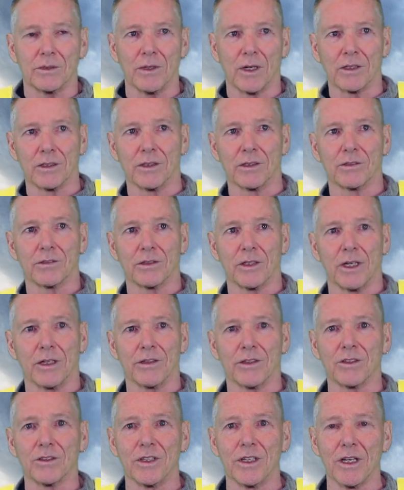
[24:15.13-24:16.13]
Douglas,
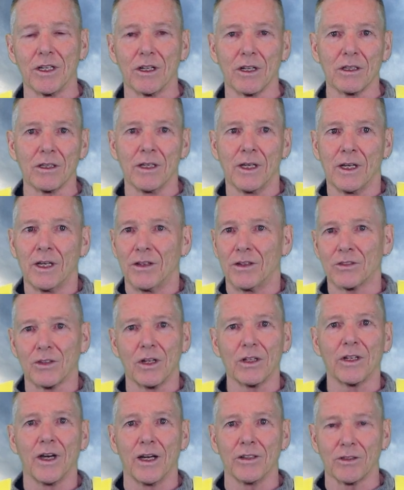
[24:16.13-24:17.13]
uh, there's Gill.
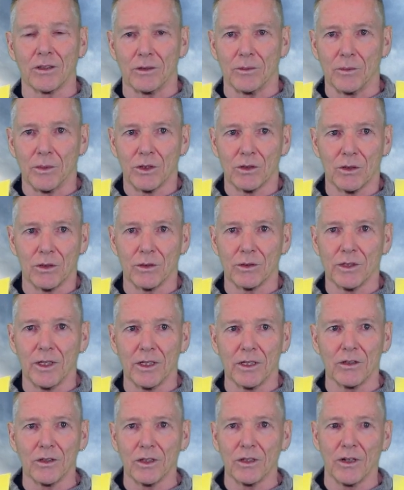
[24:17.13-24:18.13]
There's all kinds of them. So
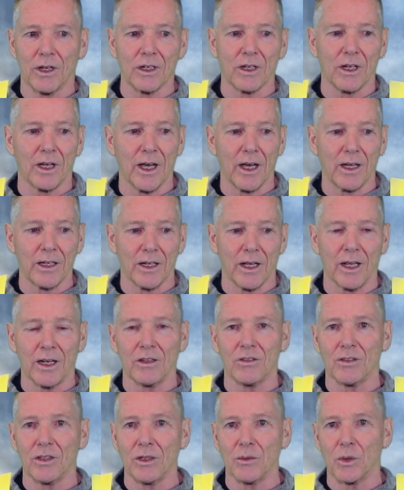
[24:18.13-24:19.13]
take a look online
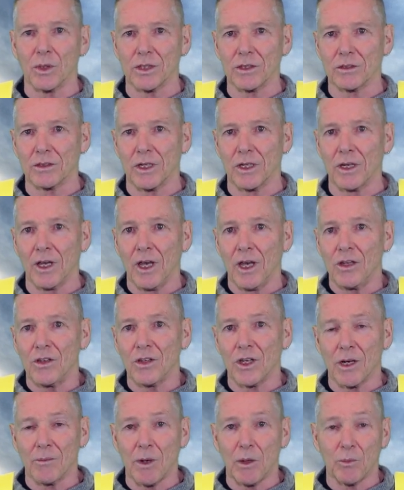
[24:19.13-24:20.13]
and see what uh,
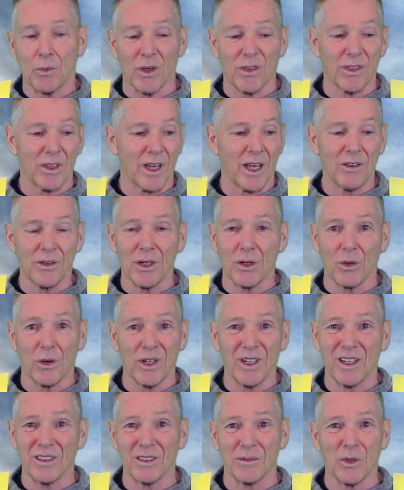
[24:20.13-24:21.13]
you come up with. Uh, Henry
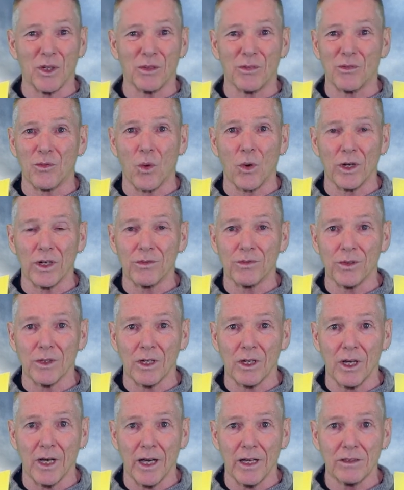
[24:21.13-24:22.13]
Lloyd has about four
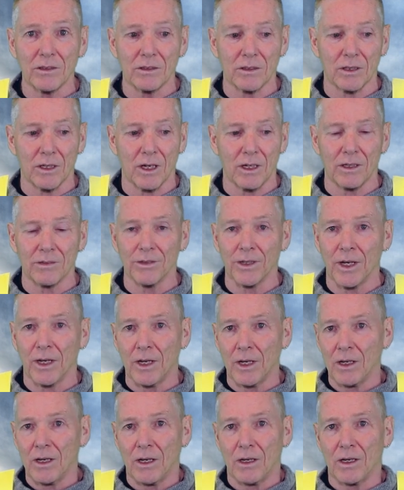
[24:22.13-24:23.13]
different lines of,
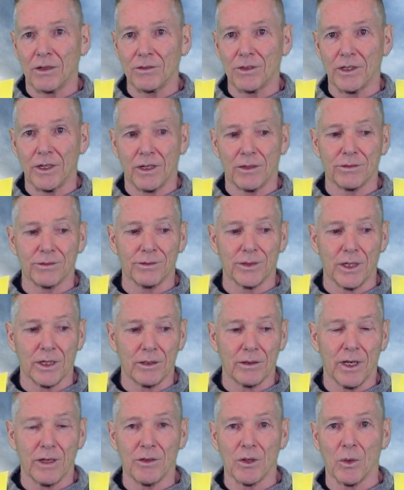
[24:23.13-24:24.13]
of, of
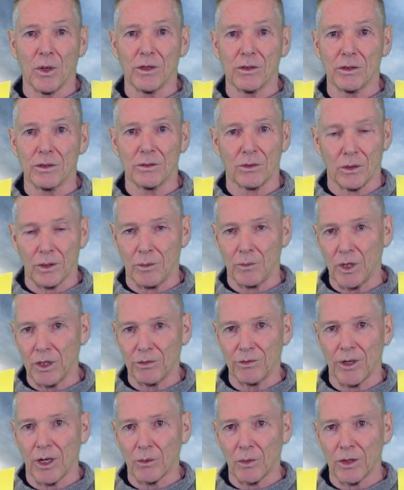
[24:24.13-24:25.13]
uh, heavy weather or, I
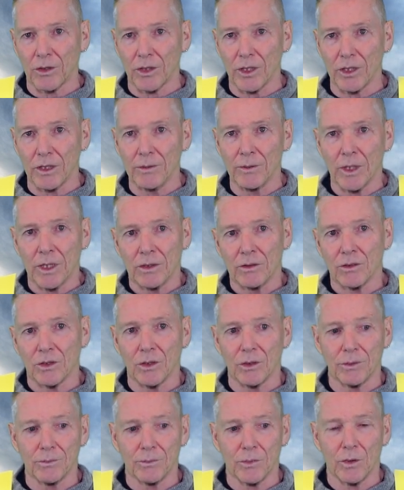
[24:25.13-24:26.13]
mean, of foul weather gear.
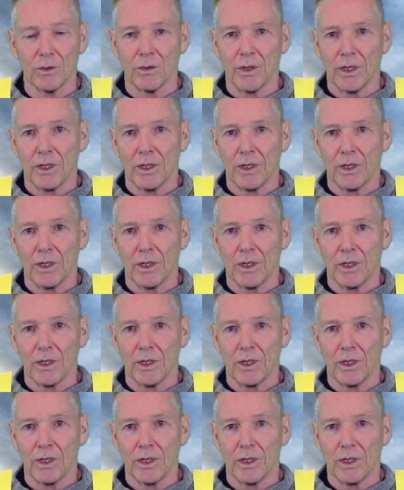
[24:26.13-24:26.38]
So